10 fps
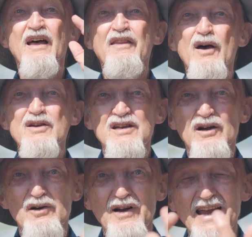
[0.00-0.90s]
and those
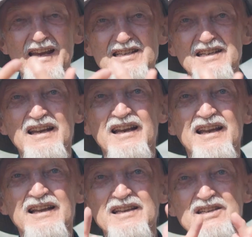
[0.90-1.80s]
are arranged in a
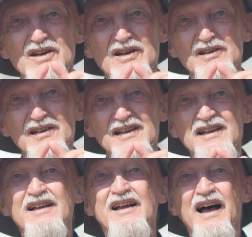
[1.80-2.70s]
little circle
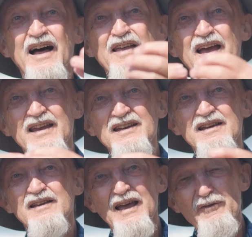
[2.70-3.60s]
and then
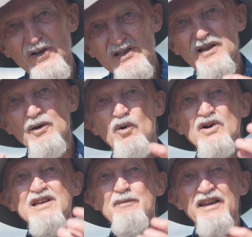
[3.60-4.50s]
they filter the
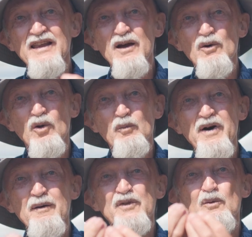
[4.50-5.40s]
water but they all
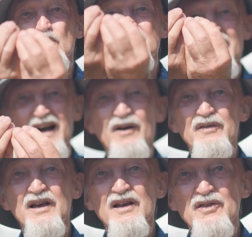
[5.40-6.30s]
pump the water out
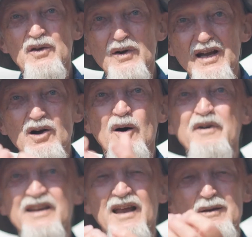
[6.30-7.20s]
through a
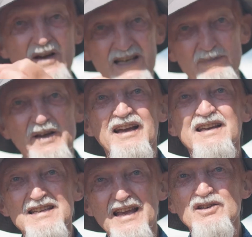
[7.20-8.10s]
common and much bigger
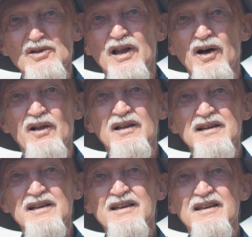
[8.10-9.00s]
central hole.
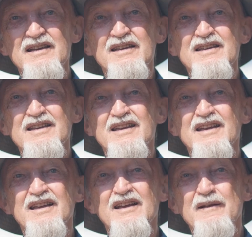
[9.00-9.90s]
Uh, so they make
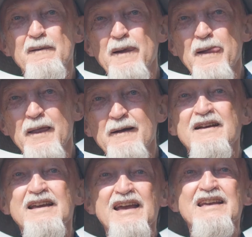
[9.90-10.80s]
those nice
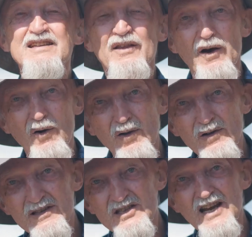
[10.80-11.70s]
patterns. Yeah, so the
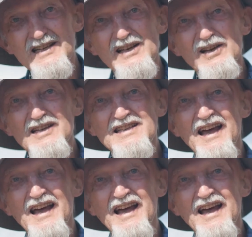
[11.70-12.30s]
whole structure looks